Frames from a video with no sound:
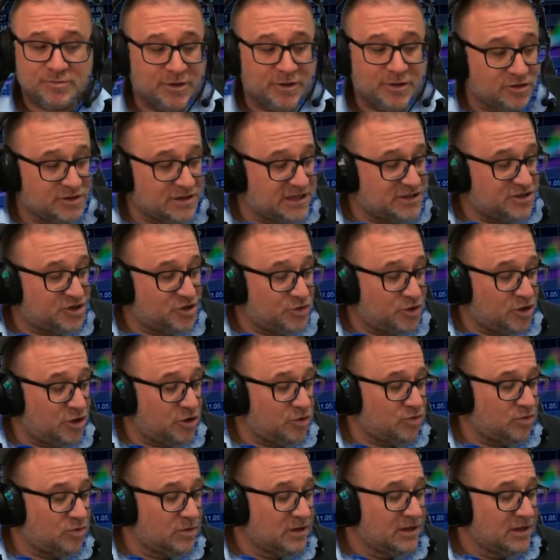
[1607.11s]
because as you
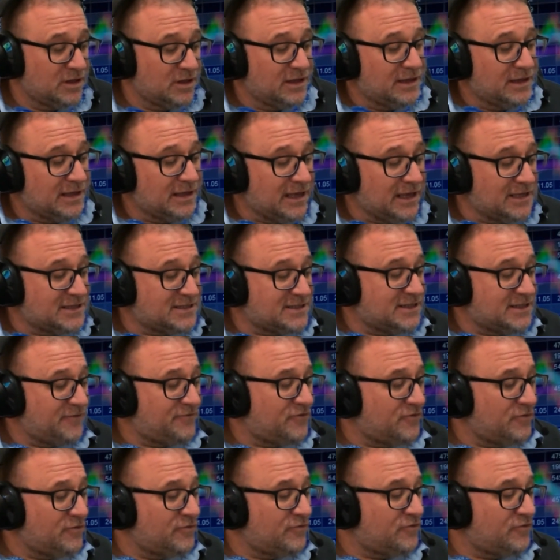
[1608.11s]
know, it's
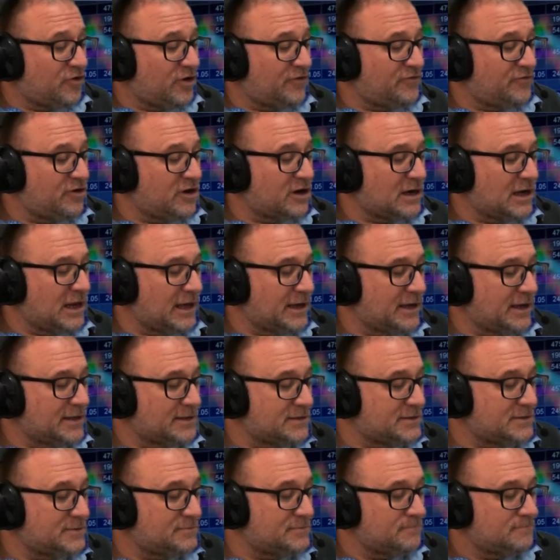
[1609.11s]
different for every
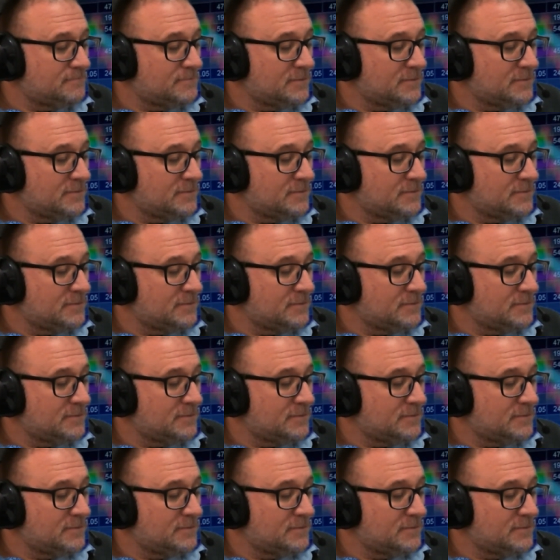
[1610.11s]
client.